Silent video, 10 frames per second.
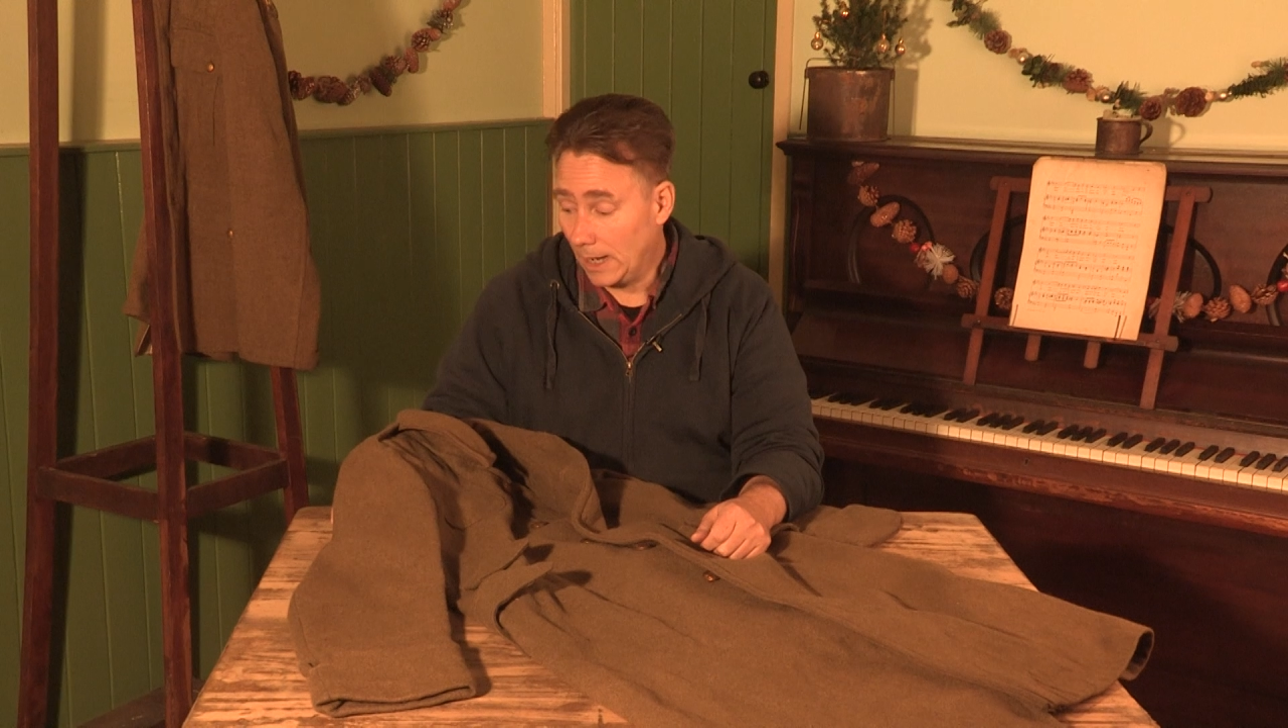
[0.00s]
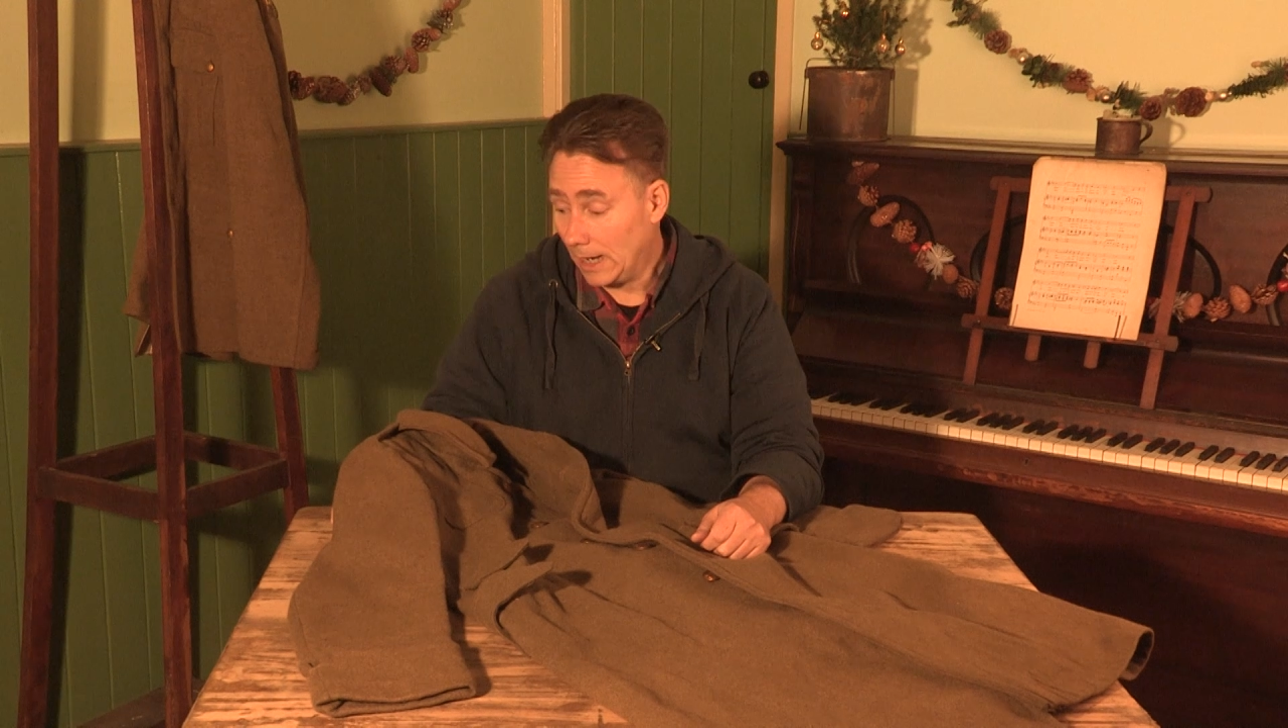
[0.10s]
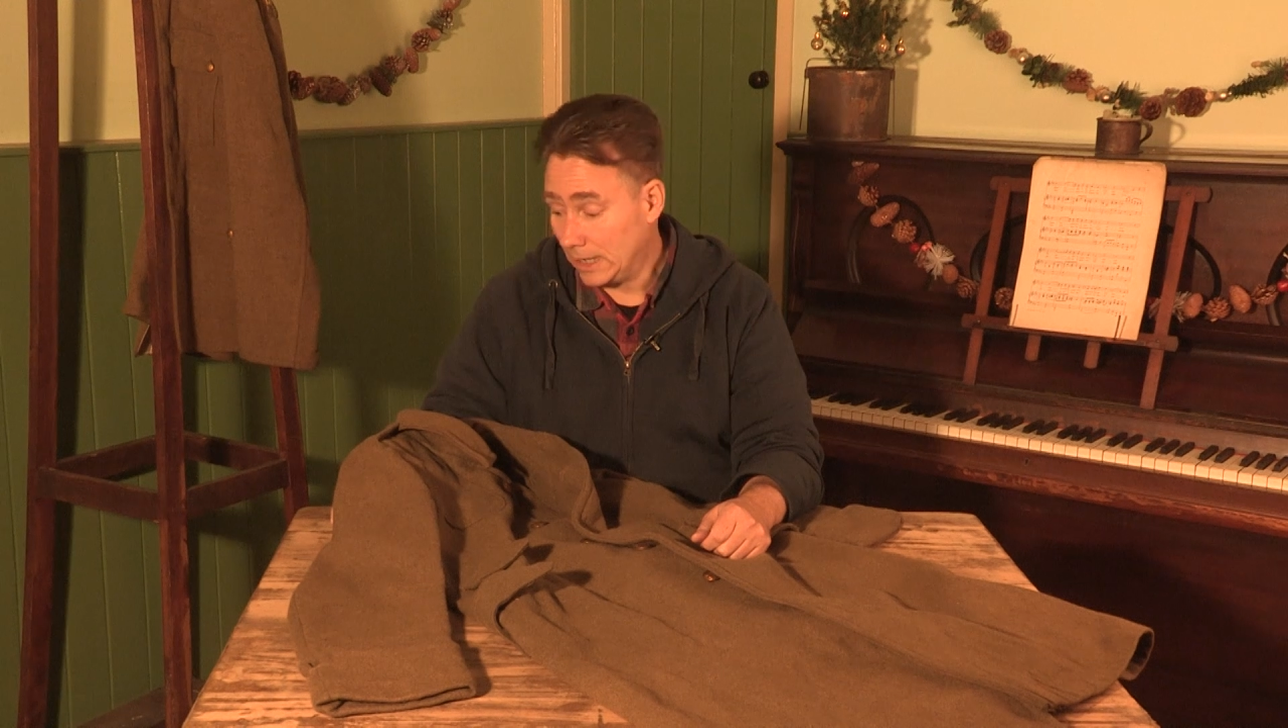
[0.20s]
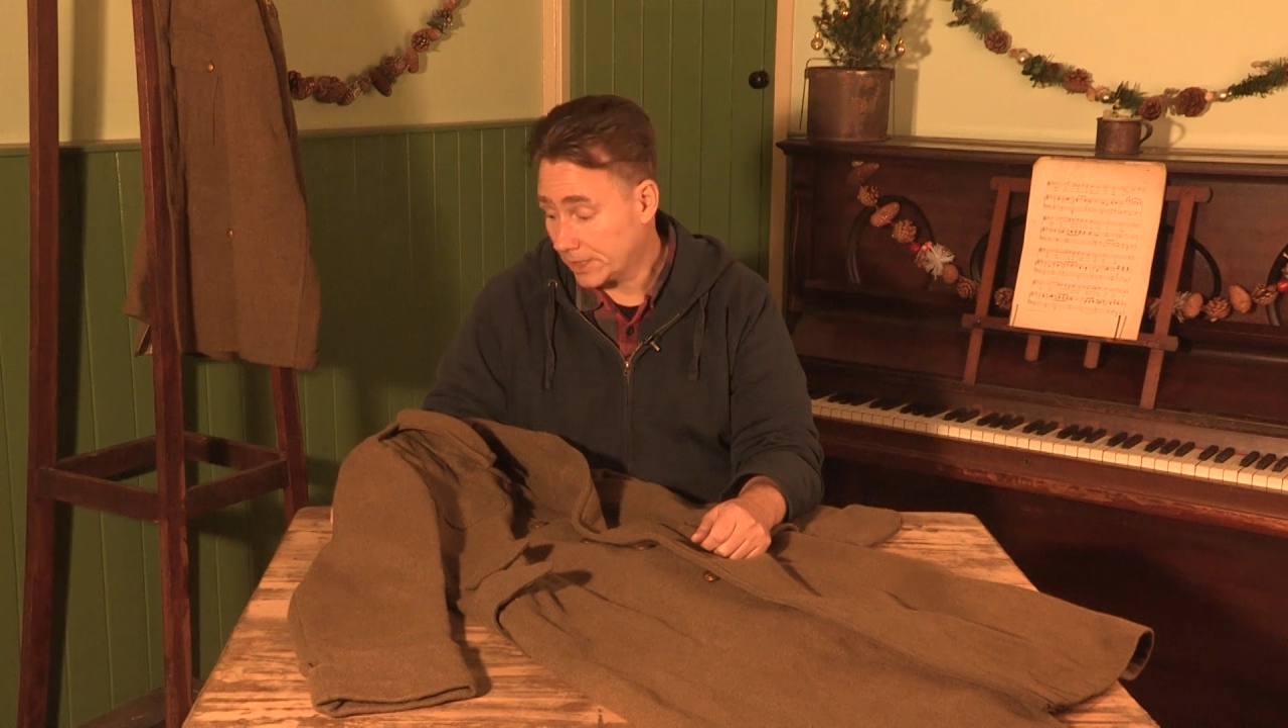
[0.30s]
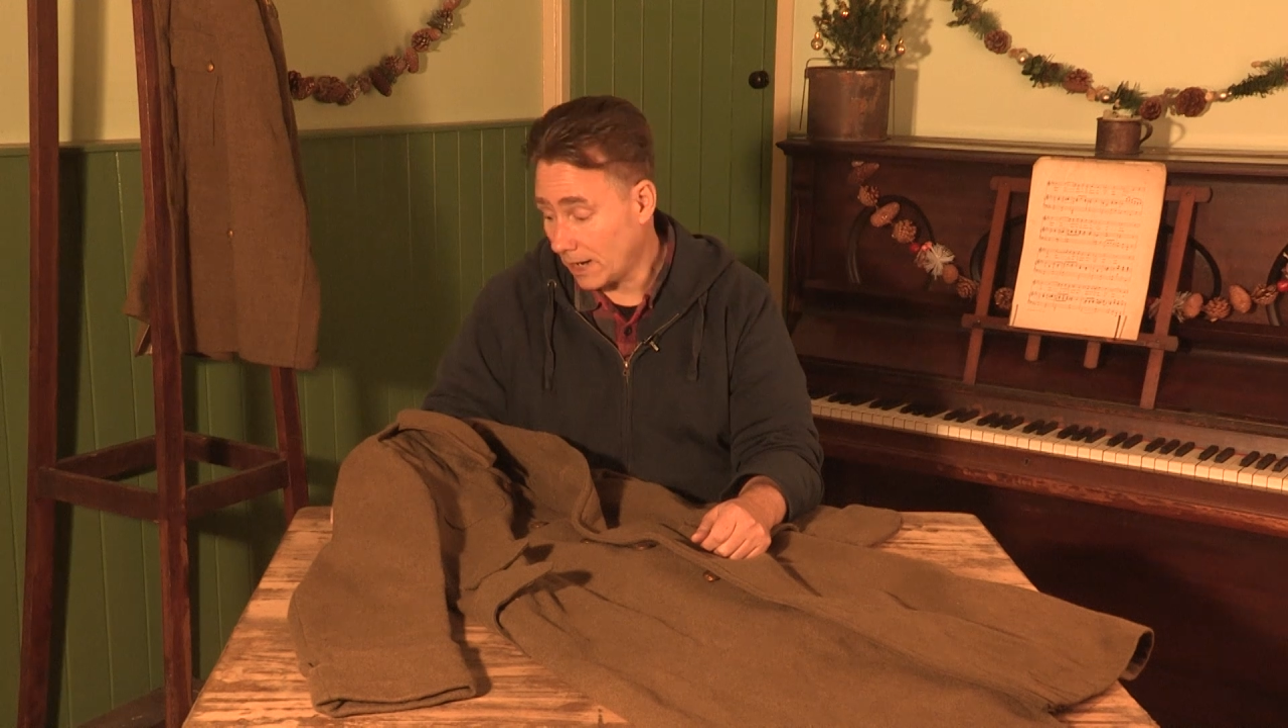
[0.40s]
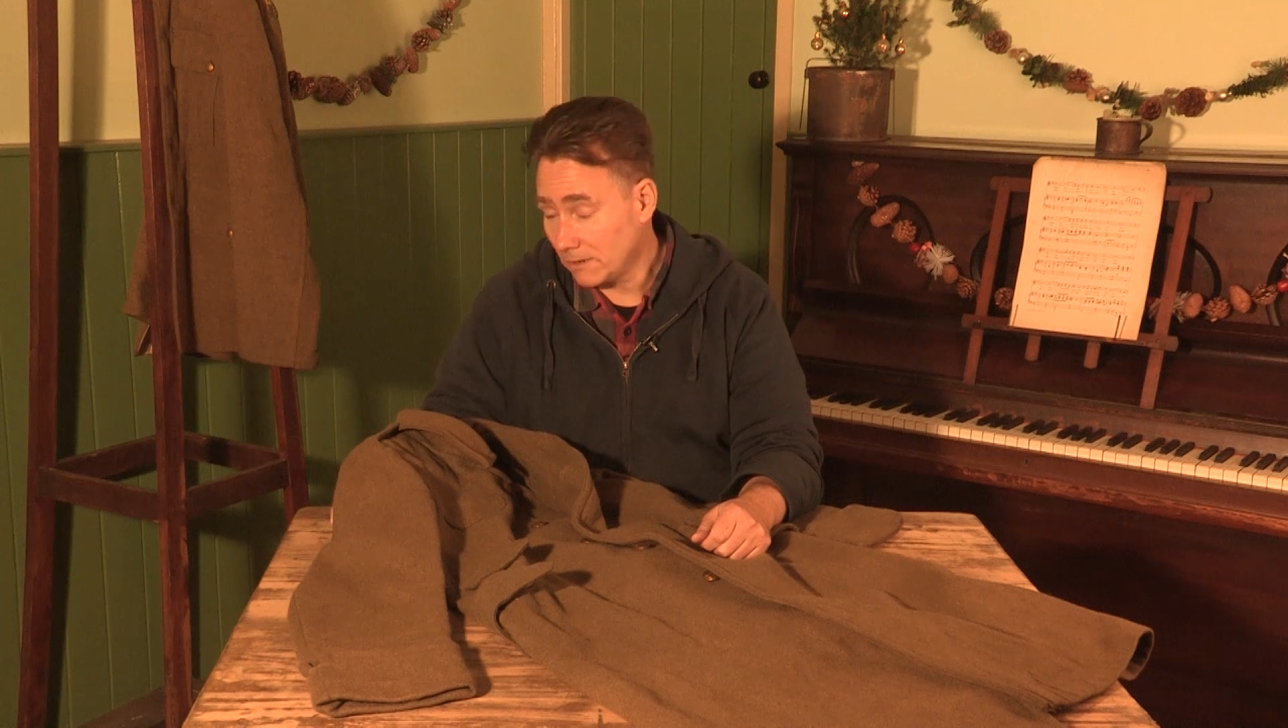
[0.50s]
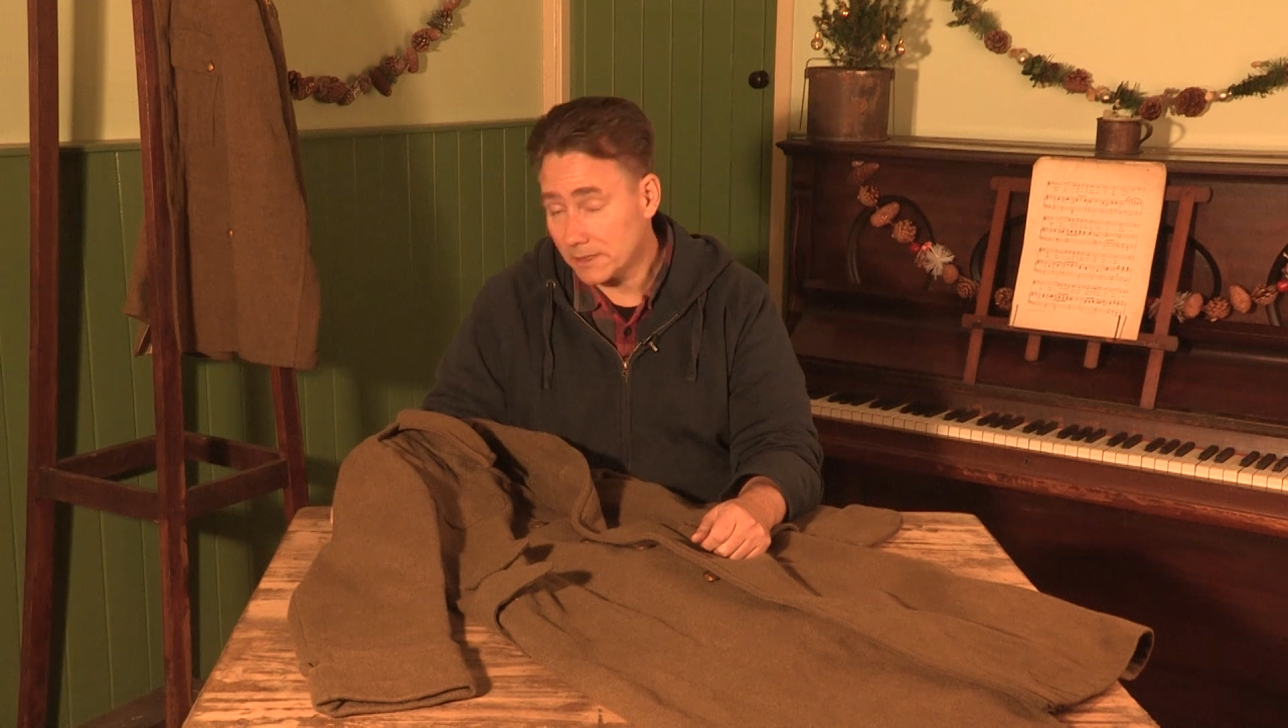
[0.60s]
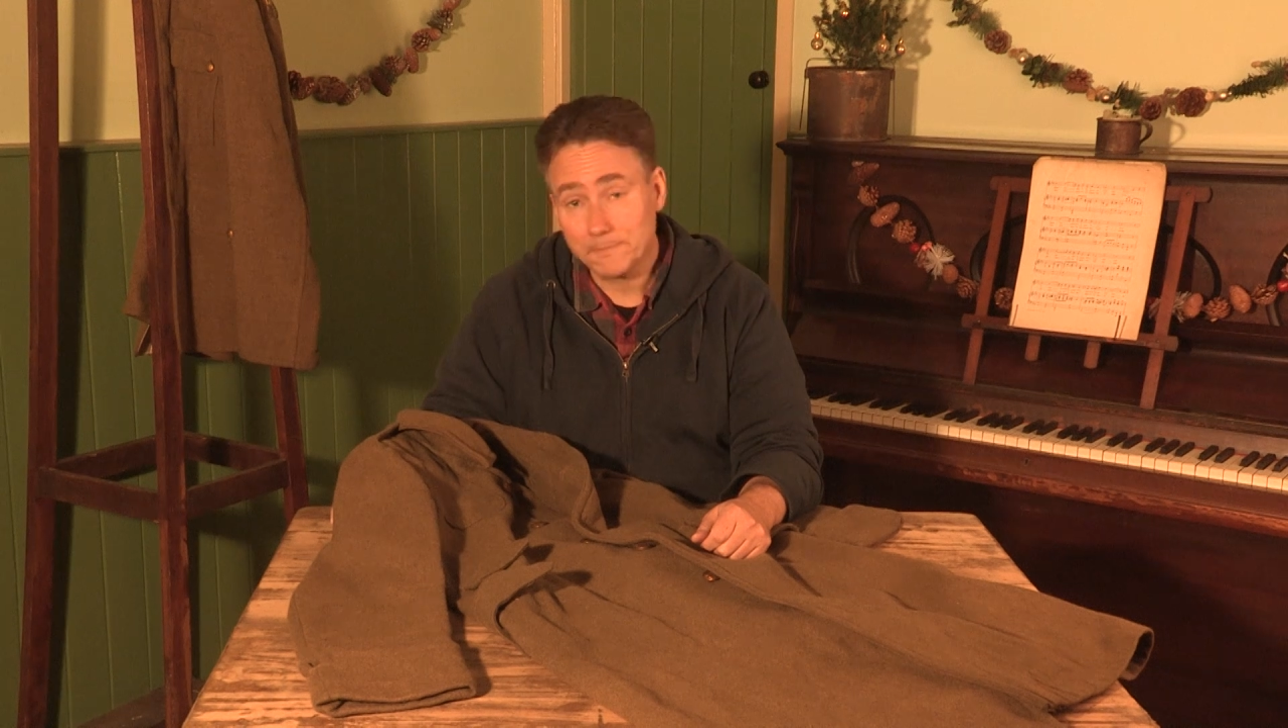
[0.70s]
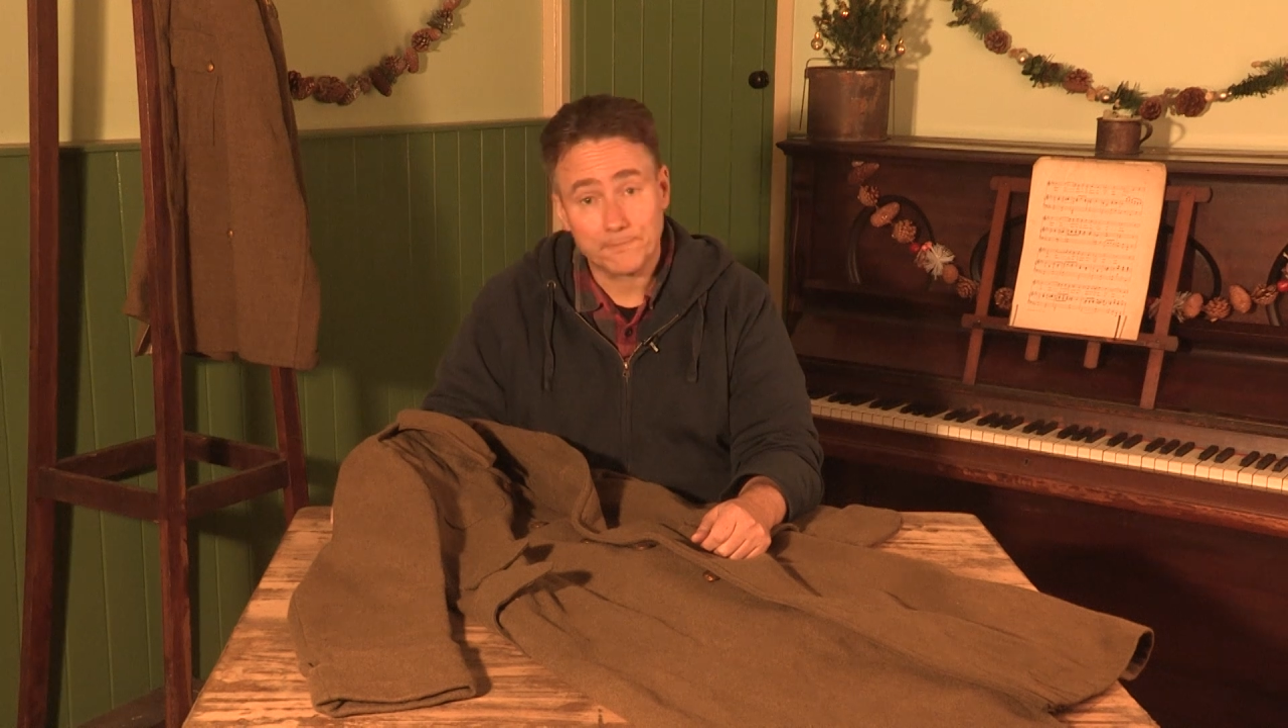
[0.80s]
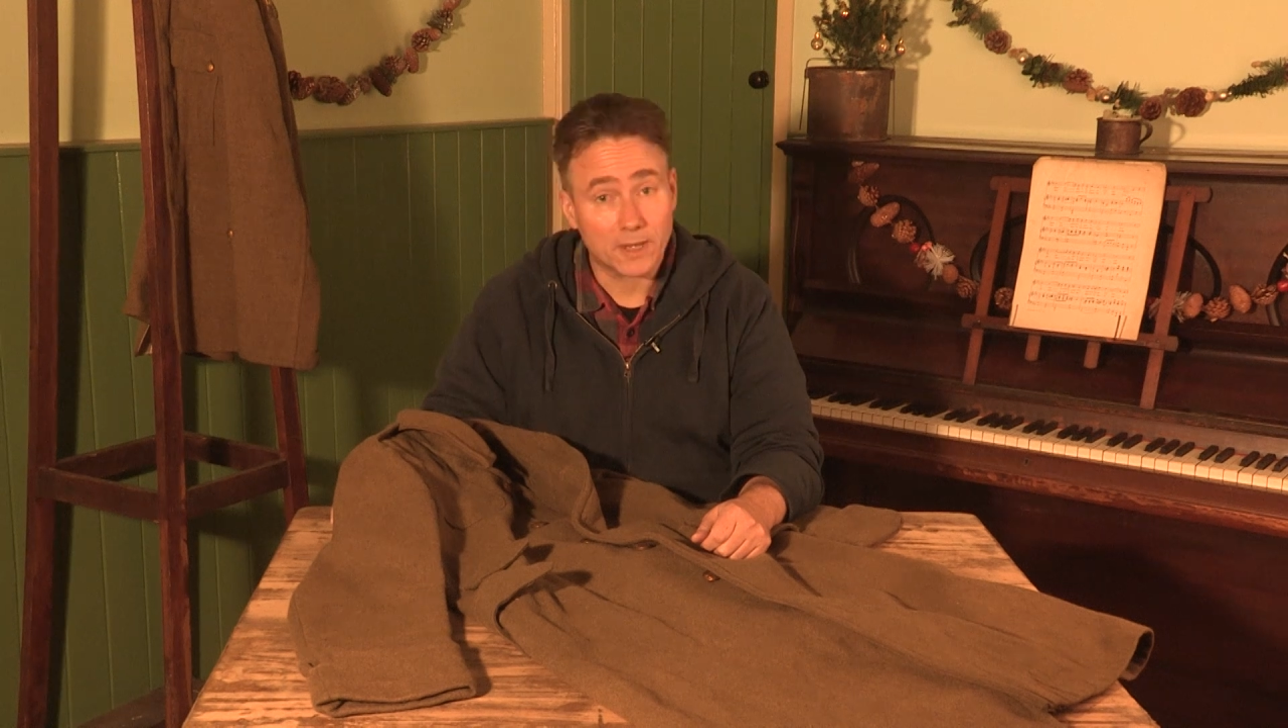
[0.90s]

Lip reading: His coat